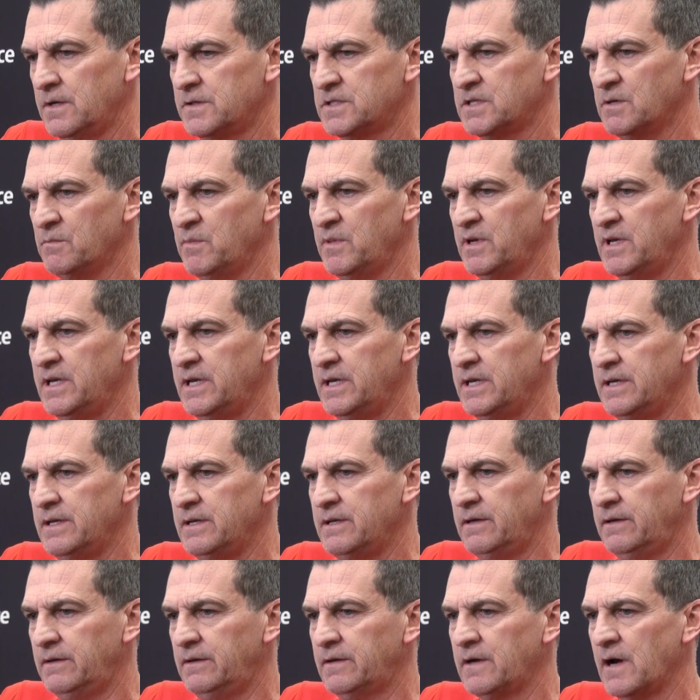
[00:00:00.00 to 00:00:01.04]
to
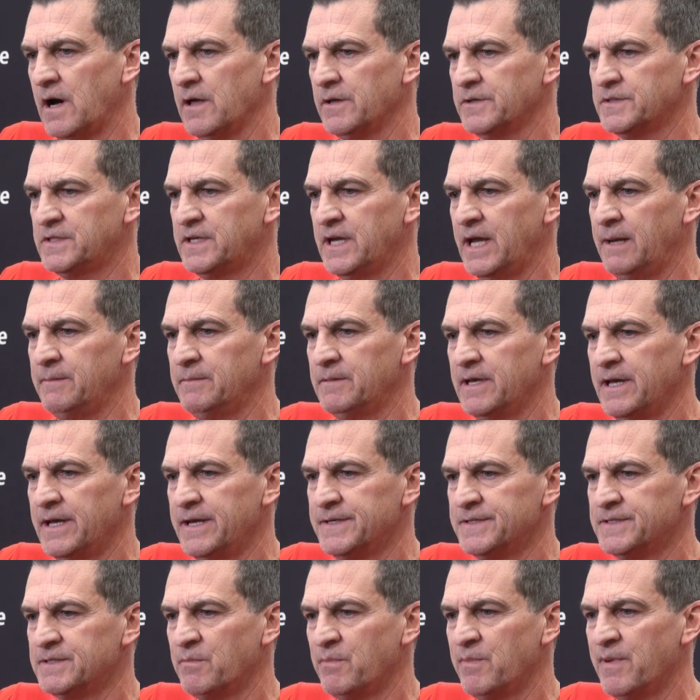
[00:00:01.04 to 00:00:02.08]
me, college game day
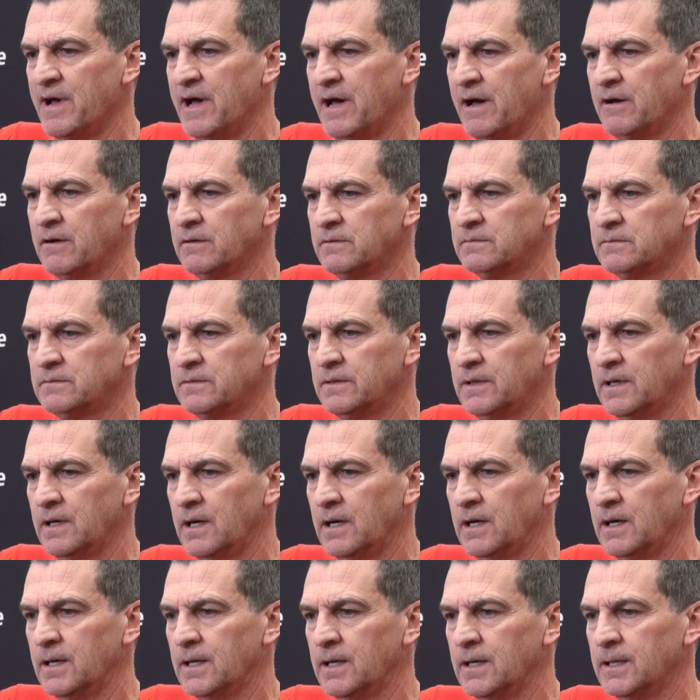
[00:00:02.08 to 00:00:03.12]
is about,
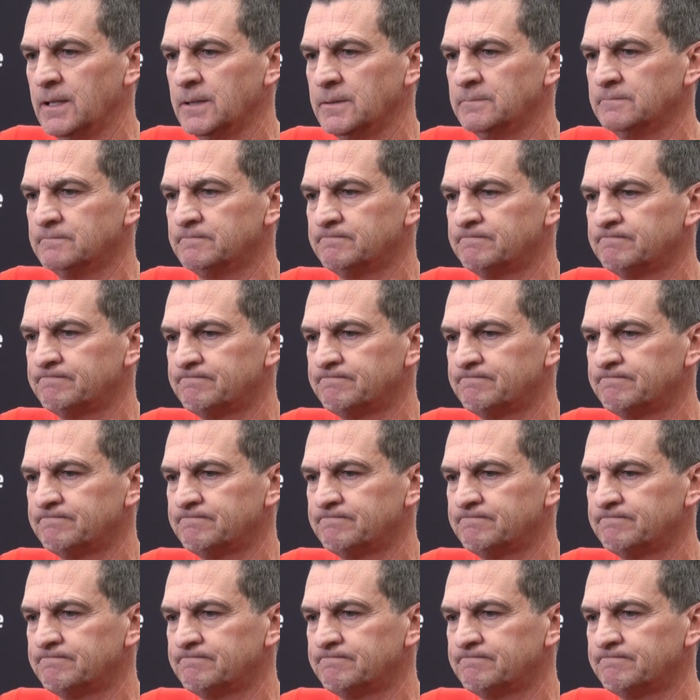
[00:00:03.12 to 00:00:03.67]
um,